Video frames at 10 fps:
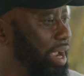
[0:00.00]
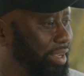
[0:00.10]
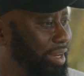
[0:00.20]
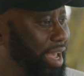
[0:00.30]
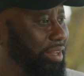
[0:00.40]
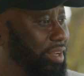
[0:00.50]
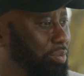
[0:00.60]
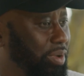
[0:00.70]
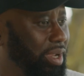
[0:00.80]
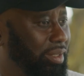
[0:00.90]
connected
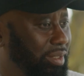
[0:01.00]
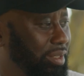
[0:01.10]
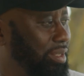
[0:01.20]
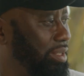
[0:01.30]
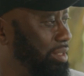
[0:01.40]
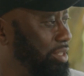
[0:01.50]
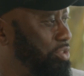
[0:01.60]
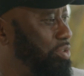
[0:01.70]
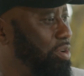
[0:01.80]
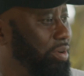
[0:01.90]
with the
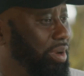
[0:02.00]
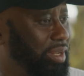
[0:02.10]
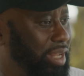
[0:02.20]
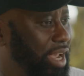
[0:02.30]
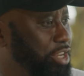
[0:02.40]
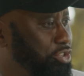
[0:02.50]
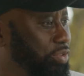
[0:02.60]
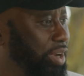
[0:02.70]
story, the history.